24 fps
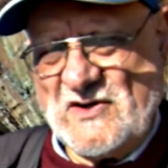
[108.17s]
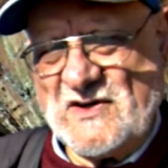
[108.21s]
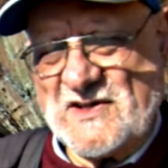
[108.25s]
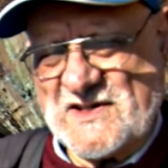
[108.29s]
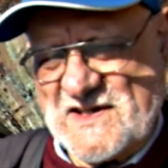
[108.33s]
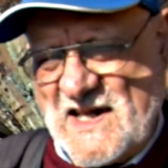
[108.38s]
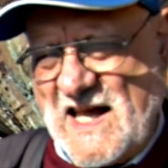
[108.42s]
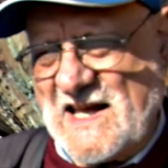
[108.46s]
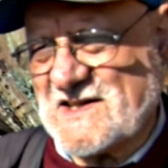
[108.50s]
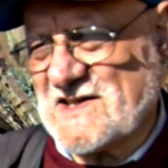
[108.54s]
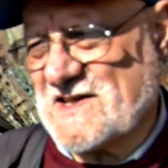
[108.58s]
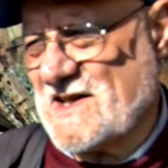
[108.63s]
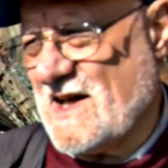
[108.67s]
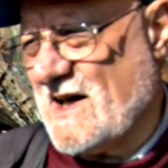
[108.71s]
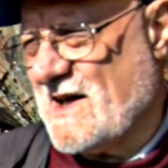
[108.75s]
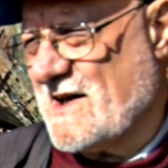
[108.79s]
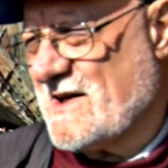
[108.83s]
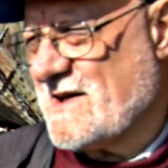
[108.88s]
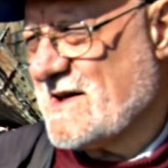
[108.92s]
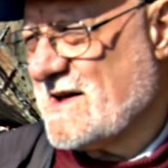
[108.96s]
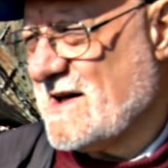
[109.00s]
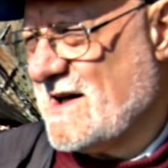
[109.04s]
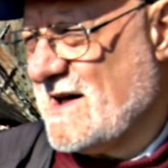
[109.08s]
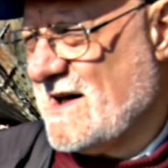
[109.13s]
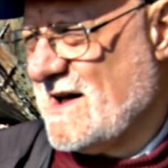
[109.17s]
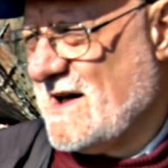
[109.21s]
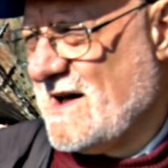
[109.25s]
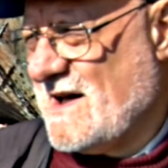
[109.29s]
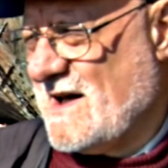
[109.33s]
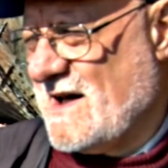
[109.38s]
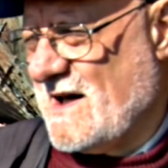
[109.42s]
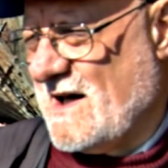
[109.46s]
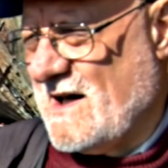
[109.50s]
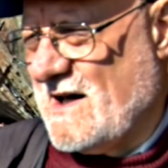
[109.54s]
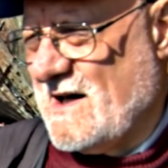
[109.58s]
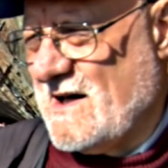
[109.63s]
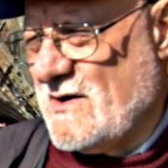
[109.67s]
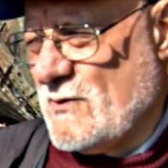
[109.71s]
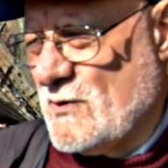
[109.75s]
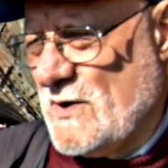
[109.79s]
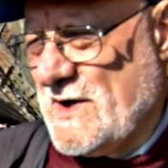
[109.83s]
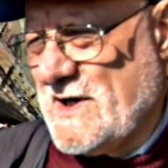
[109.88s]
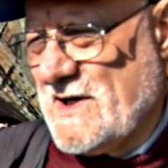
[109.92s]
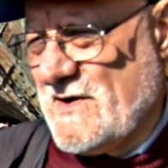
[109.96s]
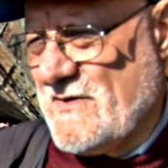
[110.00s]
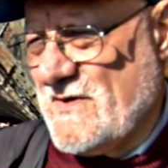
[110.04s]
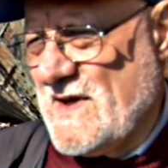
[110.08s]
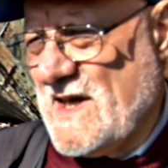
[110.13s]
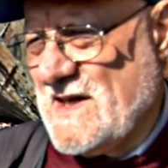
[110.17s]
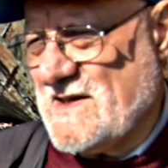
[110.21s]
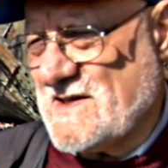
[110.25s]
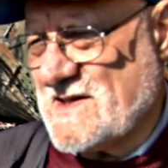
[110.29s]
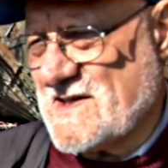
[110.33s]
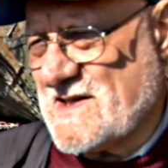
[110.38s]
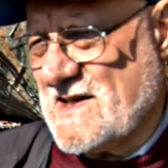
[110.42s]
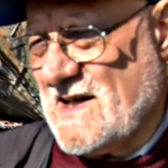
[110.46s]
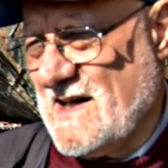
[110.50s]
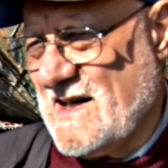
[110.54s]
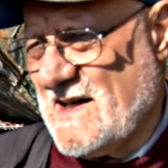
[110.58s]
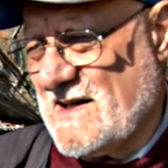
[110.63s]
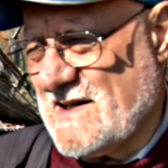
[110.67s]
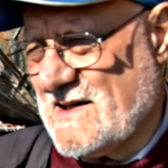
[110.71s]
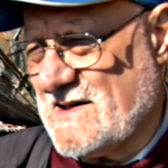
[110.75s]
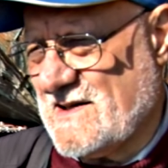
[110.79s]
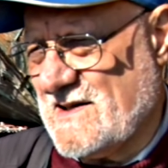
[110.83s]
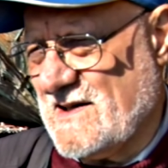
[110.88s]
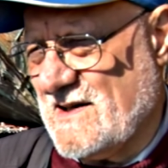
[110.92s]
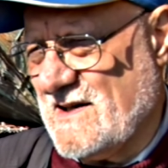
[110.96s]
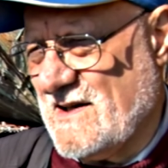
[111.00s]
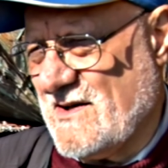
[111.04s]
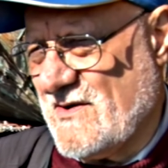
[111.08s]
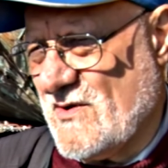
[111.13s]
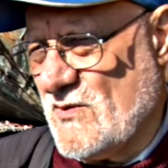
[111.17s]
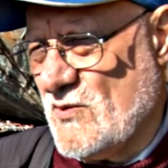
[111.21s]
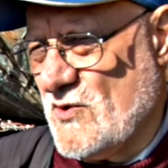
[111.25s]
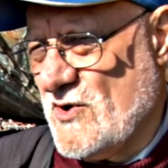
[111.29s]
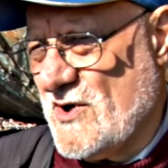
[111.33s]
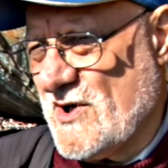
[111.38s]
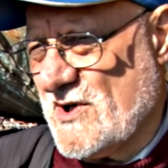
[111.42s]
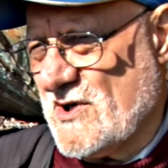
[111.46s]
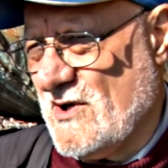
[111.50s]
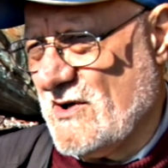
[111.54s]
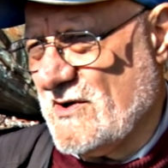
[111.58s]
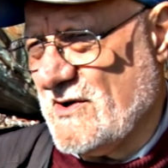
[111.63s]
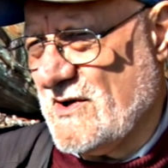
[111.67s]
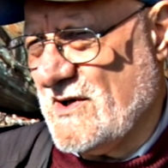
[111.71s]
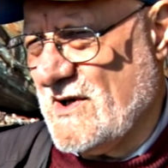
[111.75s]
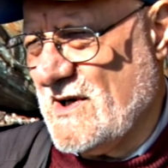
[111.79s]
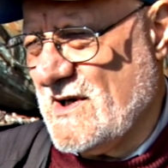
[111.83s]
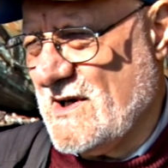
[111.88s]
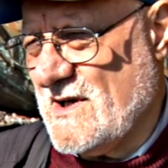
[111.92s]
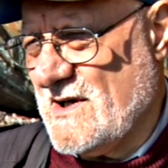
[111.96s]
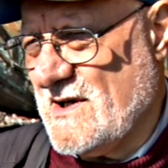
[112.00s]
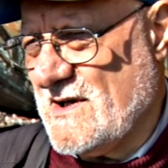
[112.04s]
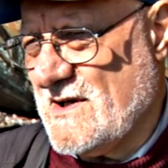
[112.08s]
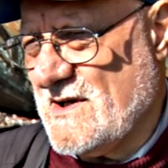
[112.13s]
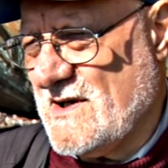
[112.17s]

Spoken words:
as that's done, we can then start the work on